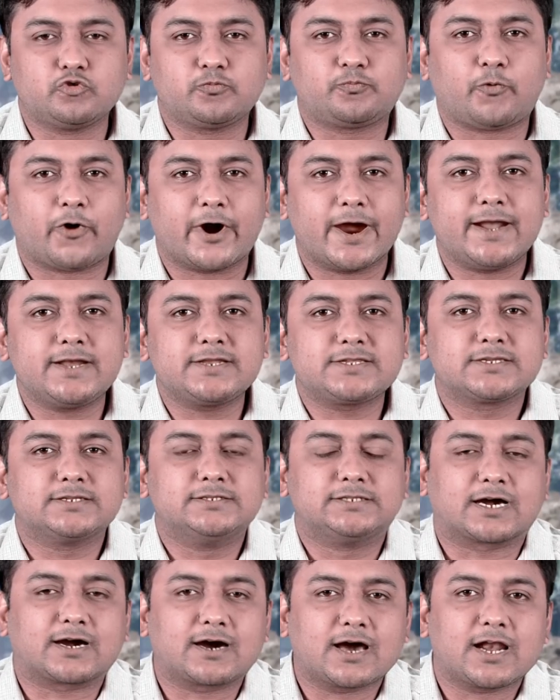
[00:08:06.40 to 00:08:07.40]
points,
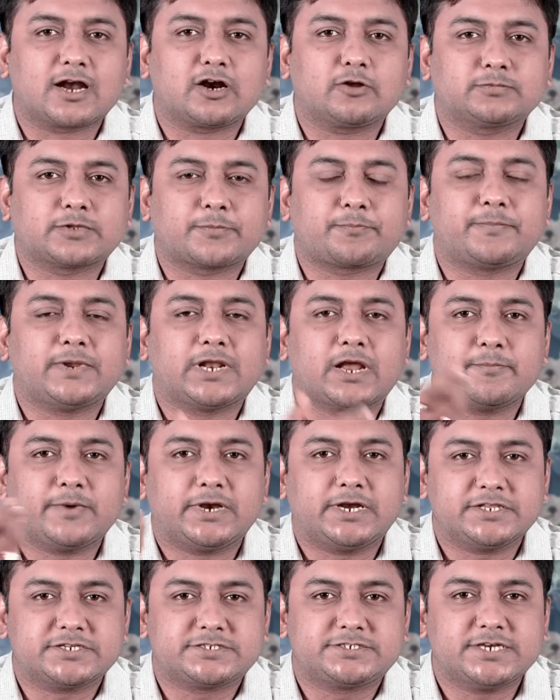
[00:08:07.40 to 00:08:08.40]
the color of the pyramid
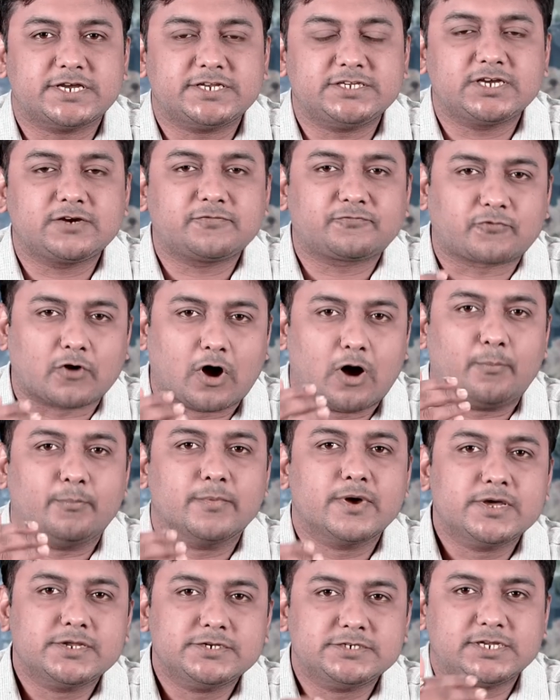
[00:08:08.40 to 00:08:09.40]
is changing from
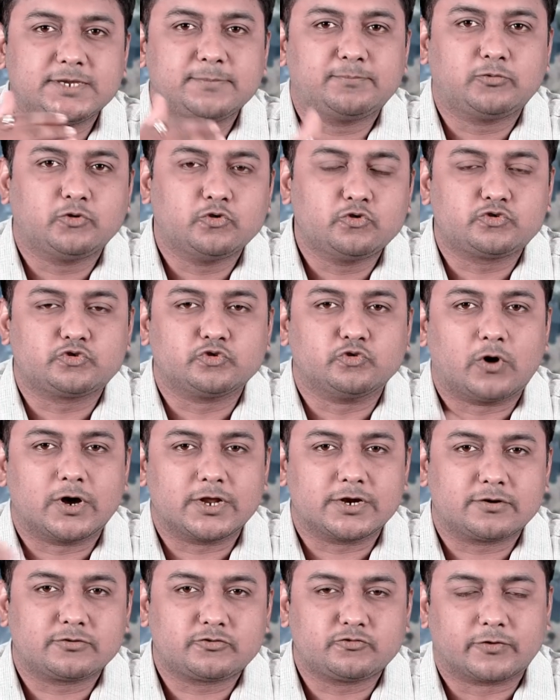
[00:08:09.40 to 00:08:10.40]
deep blue
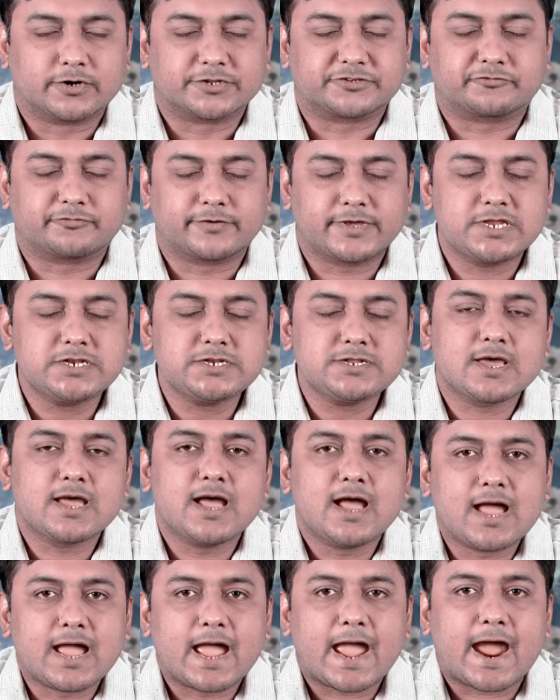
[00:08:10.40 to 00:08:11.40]
towards green,
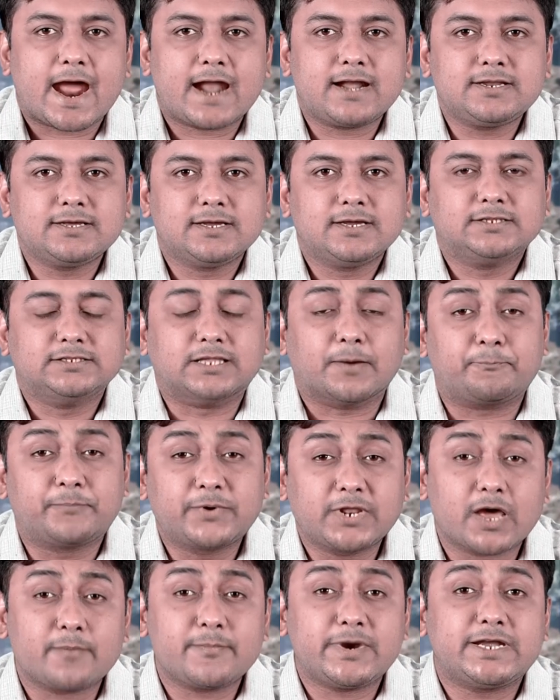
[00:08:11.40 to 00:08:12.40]
and the
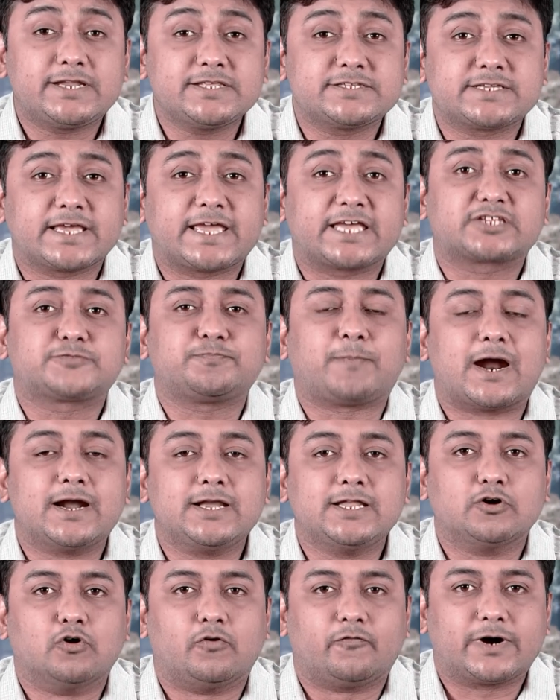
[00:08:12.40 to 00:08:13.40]
pyramid is
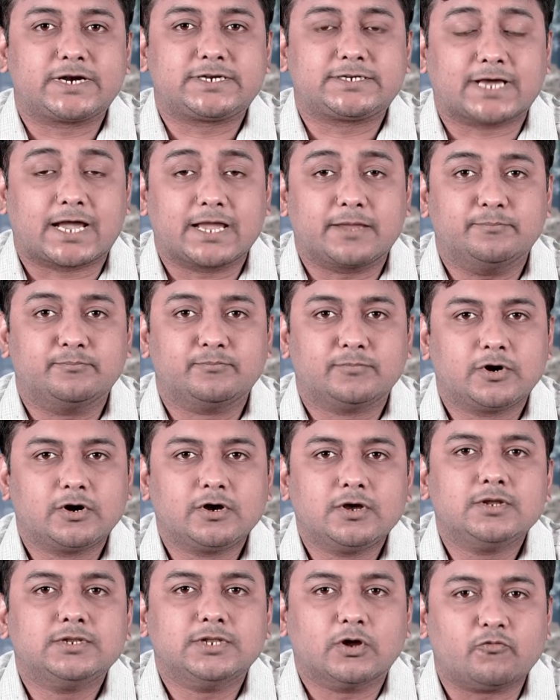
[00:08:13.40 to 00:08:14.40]
expanding over time.
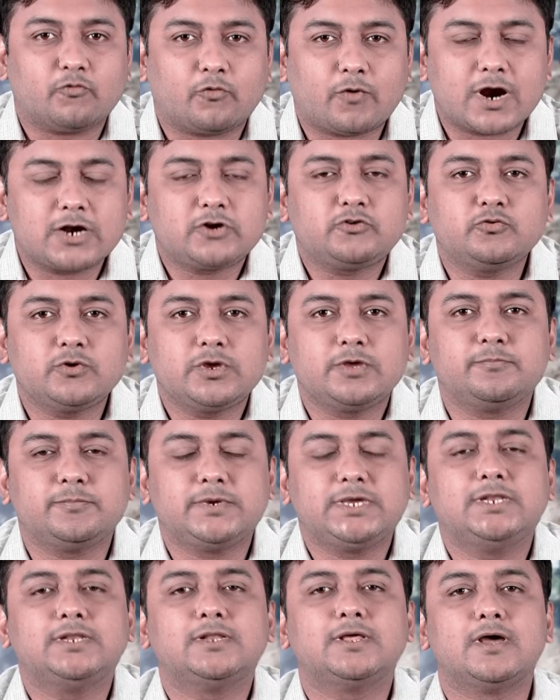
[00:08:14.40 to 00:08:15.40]
Now what do we
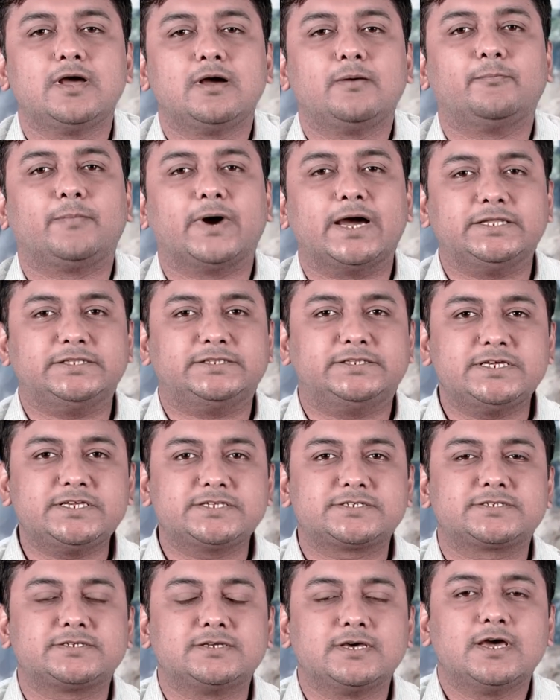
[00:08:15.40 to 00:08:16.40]
mean by
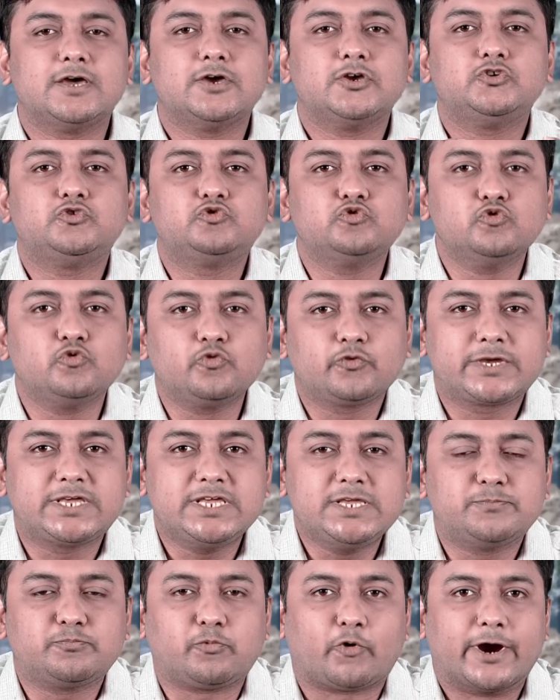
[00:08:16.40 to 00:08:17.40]
these two
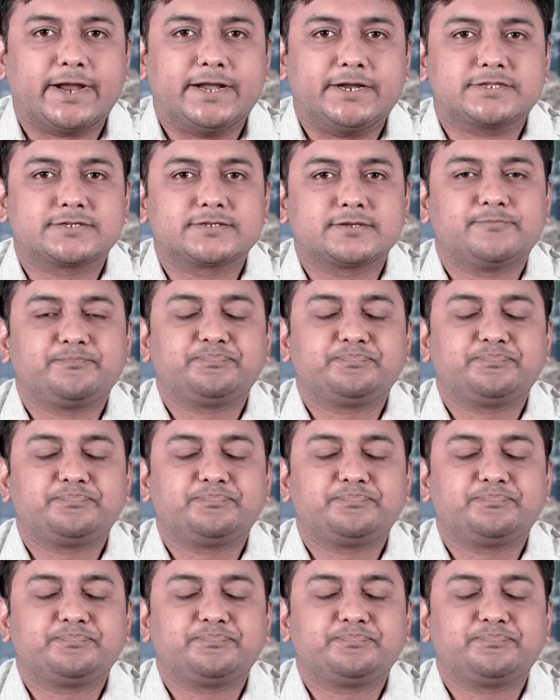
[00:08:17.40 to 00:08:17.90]
key points?